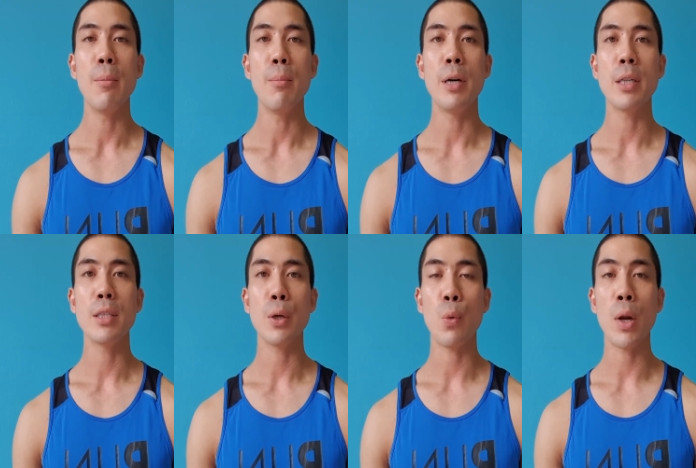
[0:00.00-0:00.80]
But
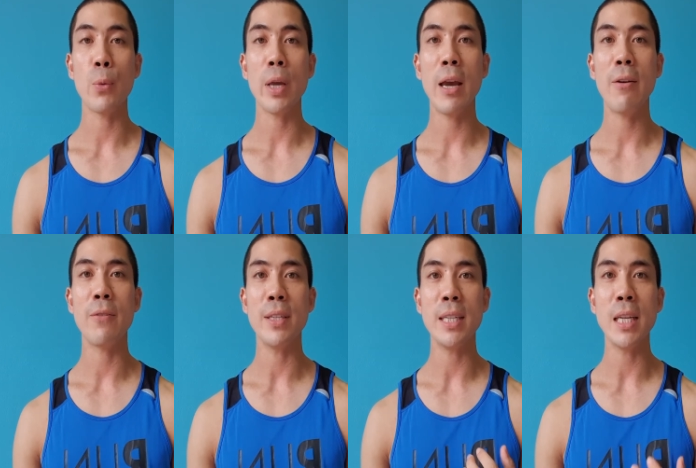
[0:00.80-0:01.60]
when we
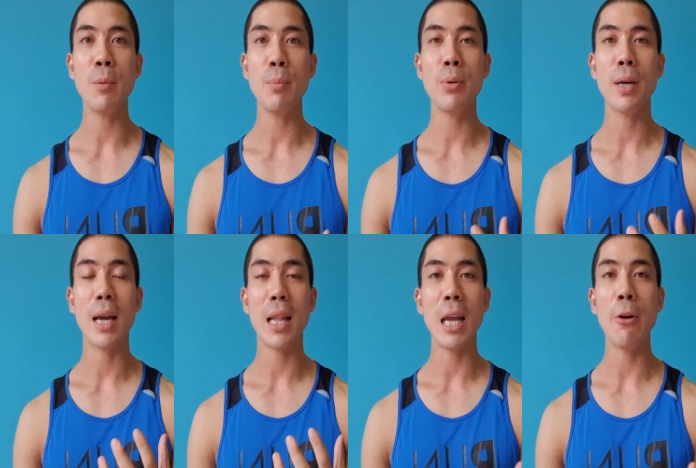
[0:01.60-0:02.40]
have deep
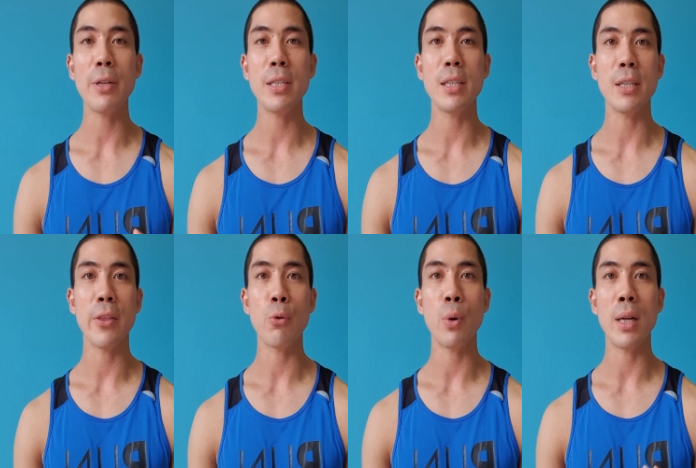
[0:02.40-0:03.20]
clarity
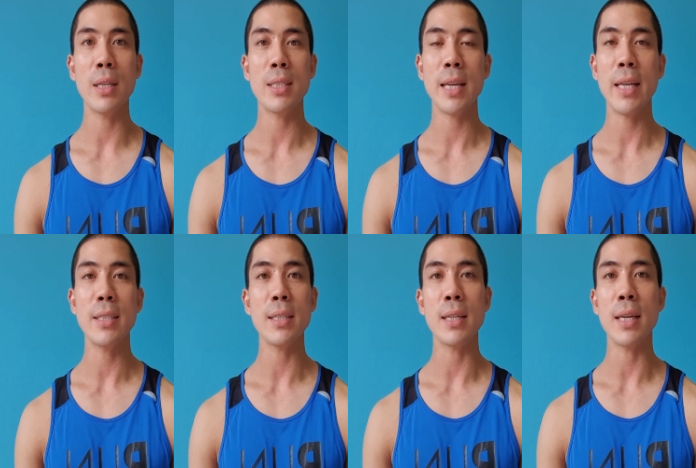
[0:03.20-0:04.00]
through
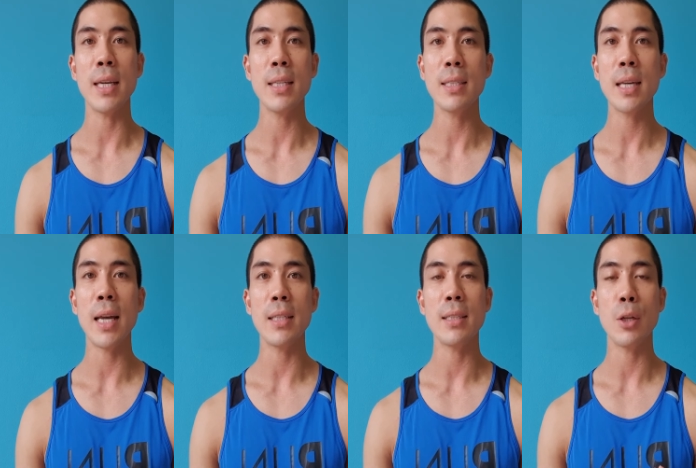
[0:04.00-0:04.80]
understanding,
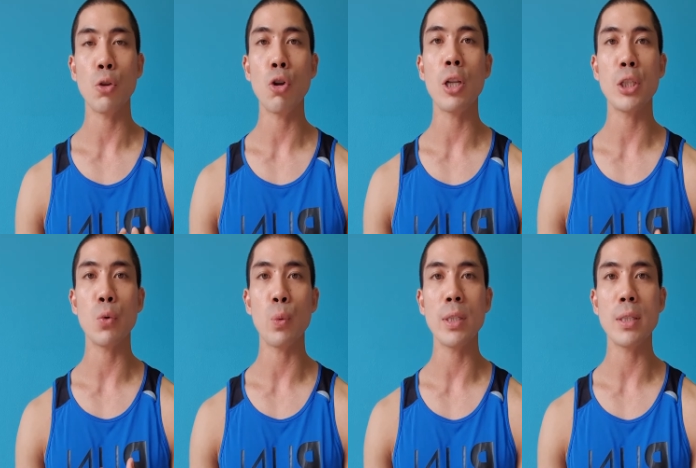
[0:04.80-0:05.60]
insight, knowledge,
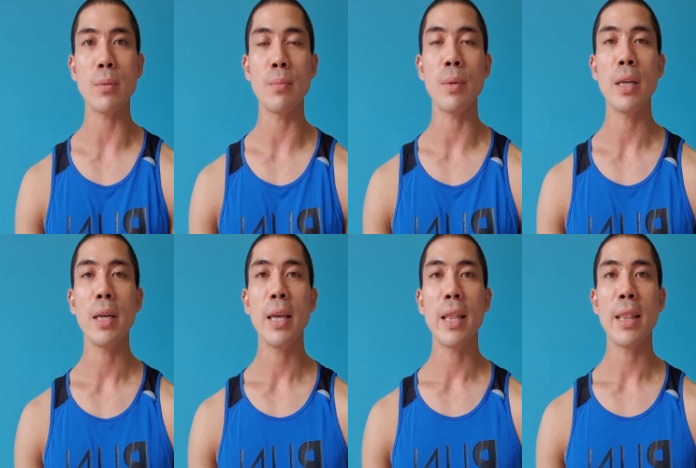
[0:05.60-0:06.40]
and wisdom,
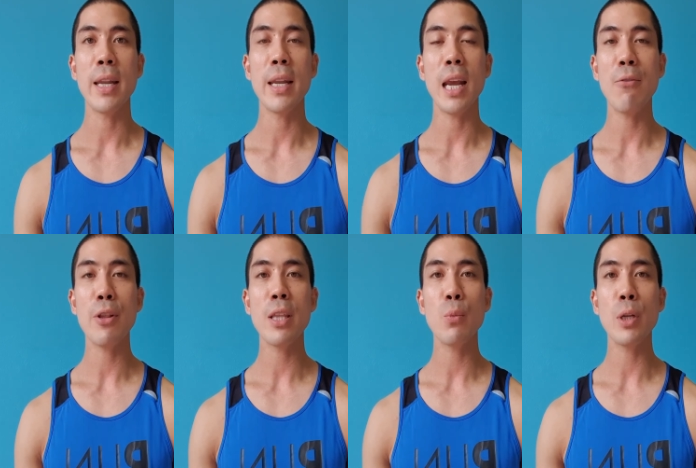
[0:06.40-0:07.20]
then
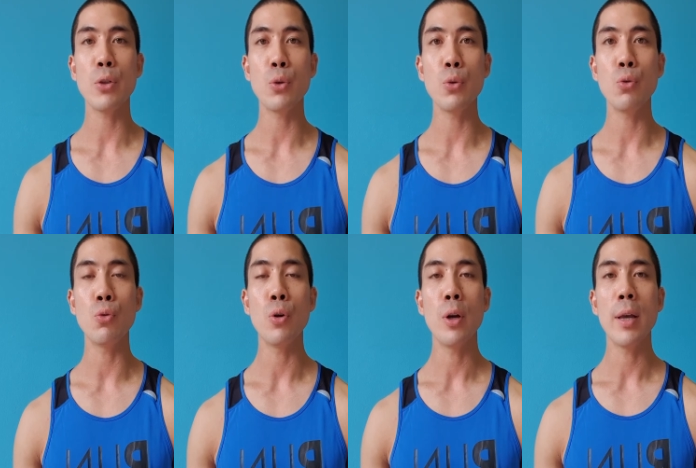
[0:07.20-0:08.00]
everything we
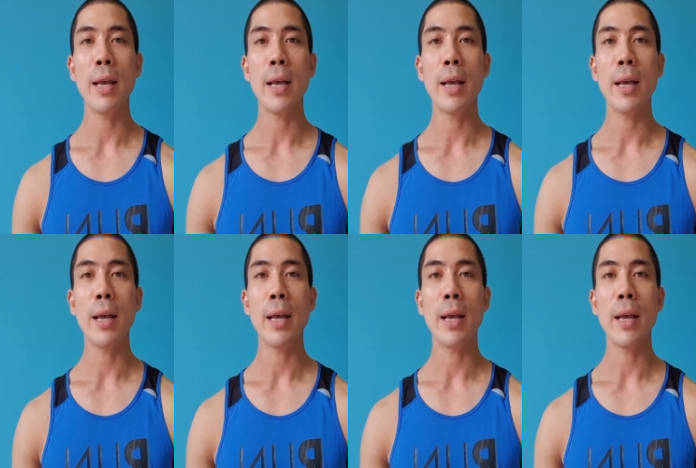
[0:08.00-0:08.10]
do